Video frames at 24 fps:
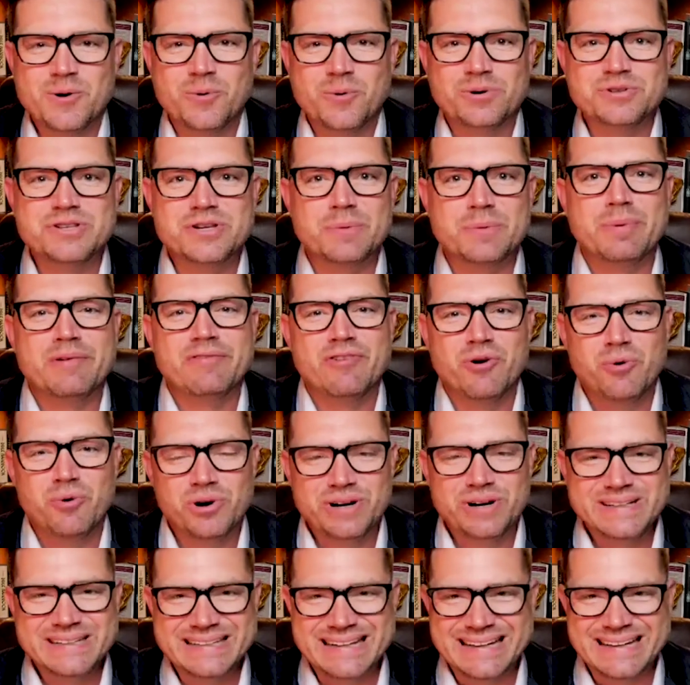What's up,
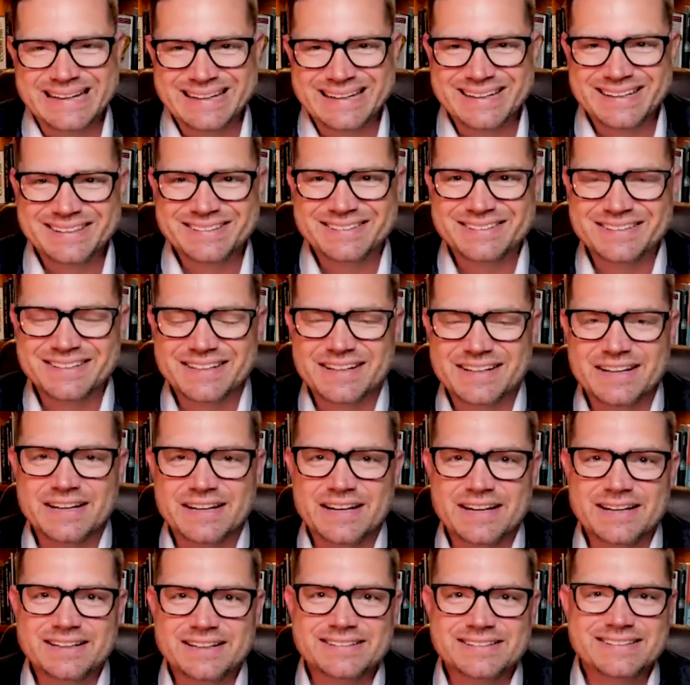everyone? And
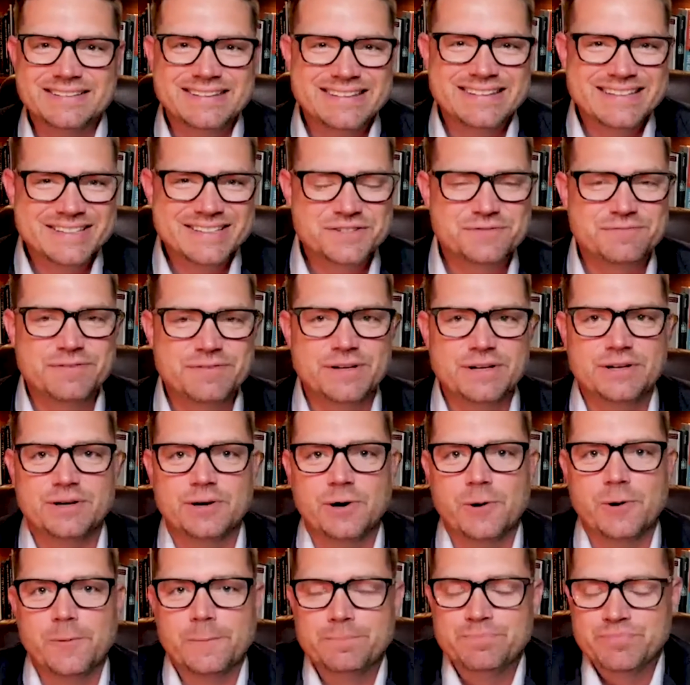in this
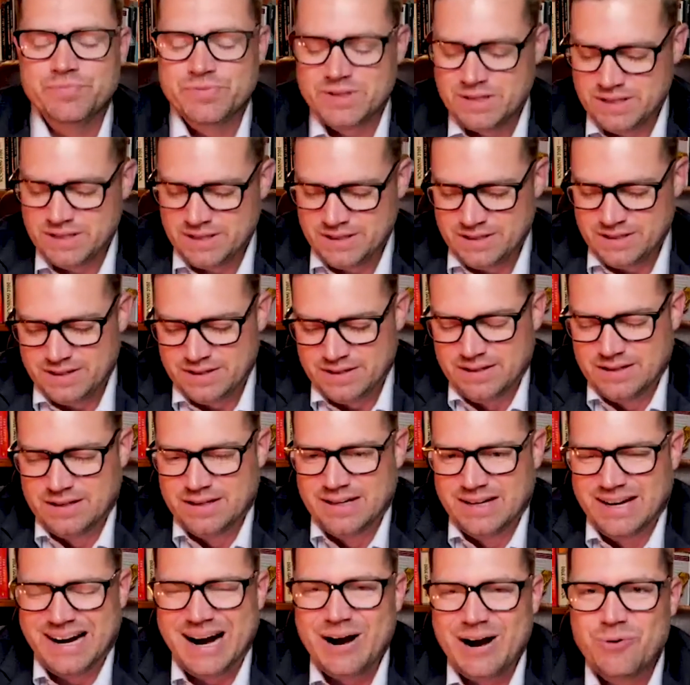video,
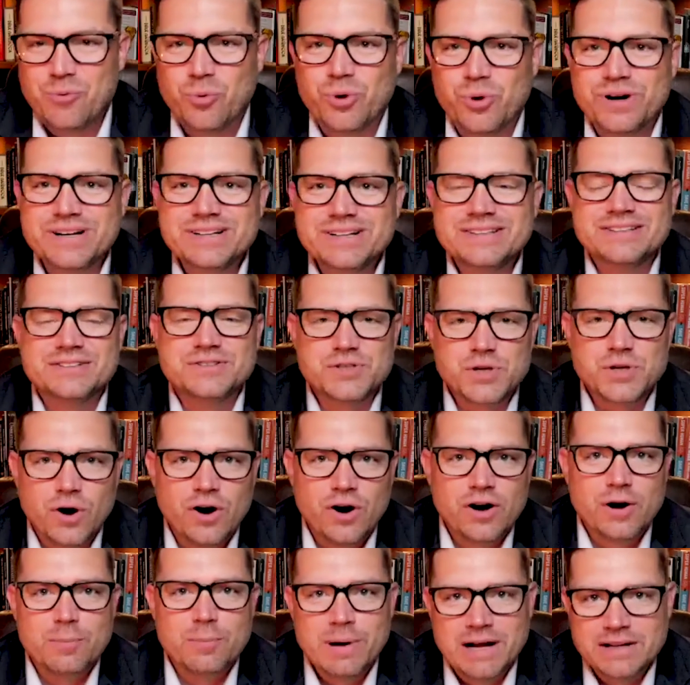I wanted to
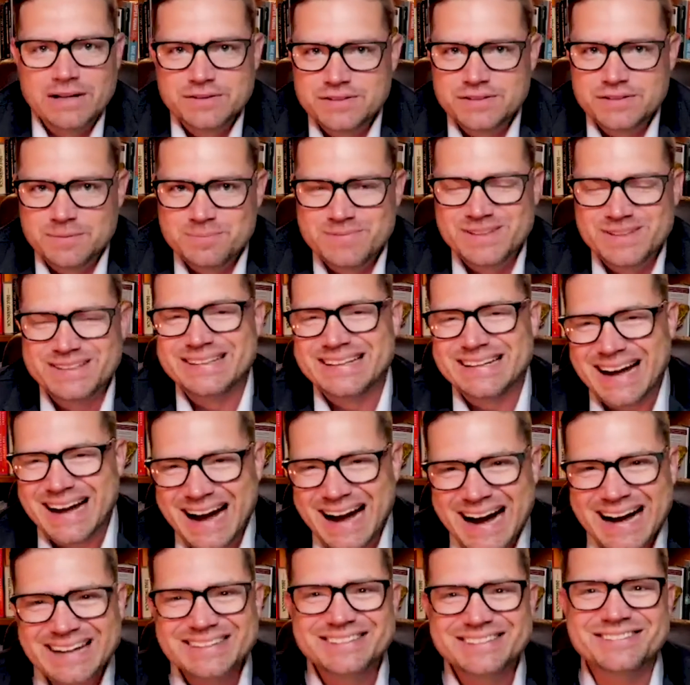talk about something that
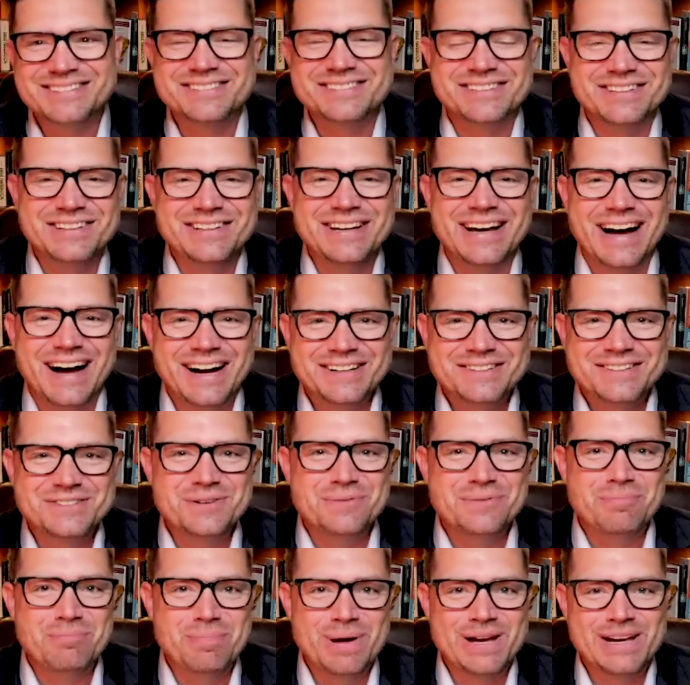honestly I
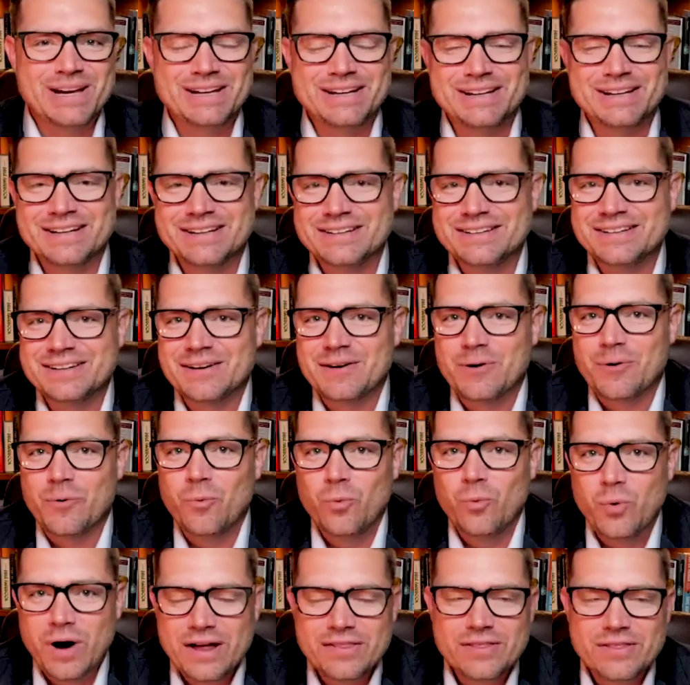debated
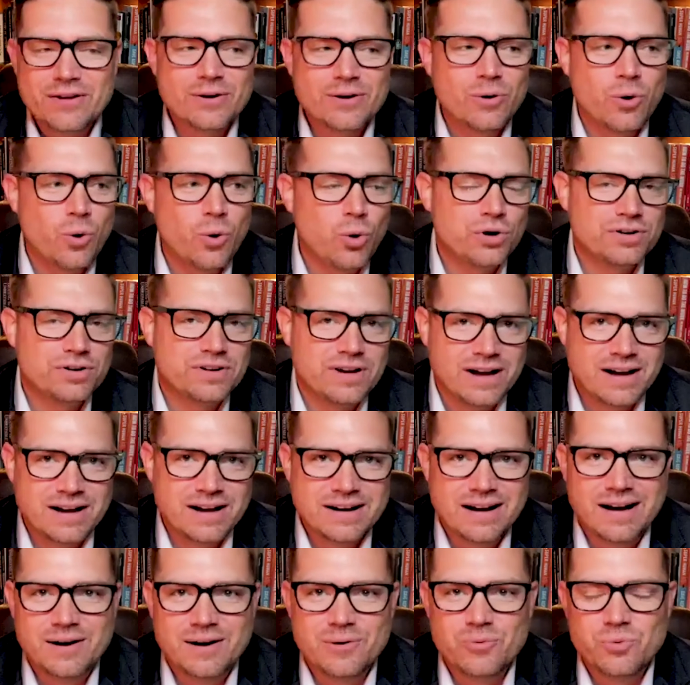whether or not
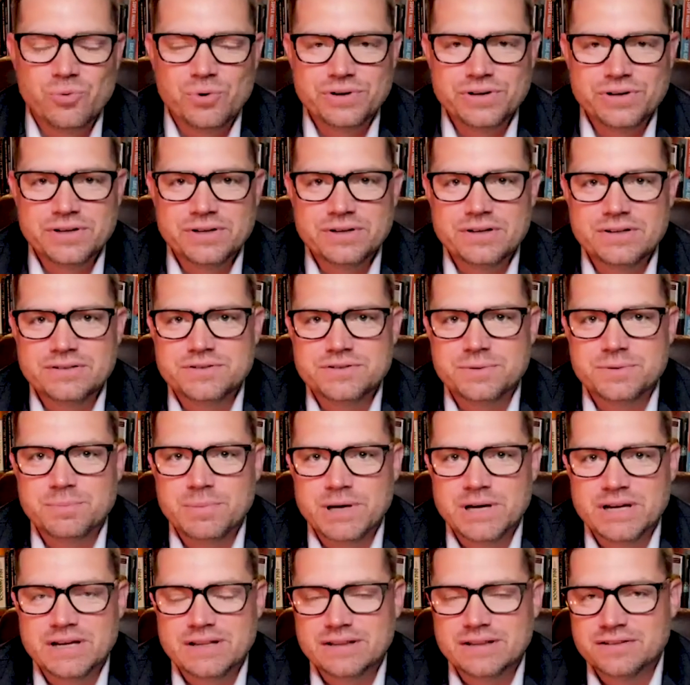I wanted to
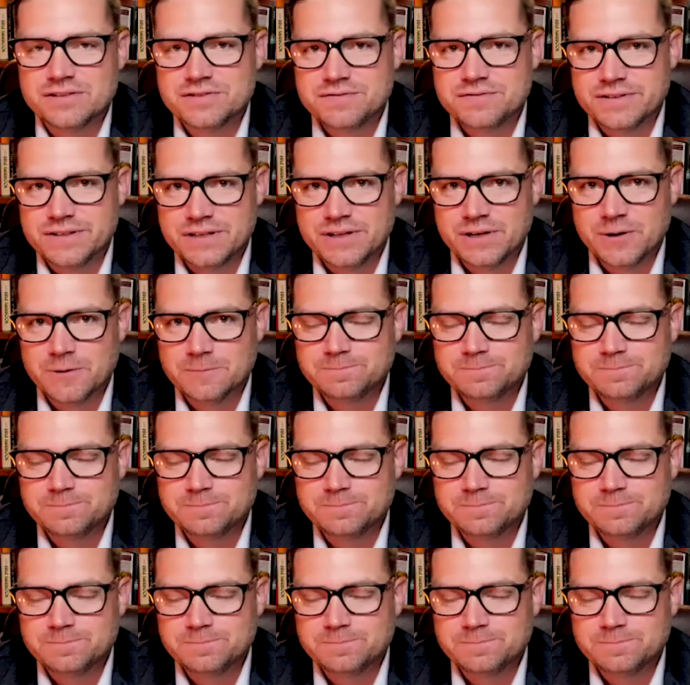make this video.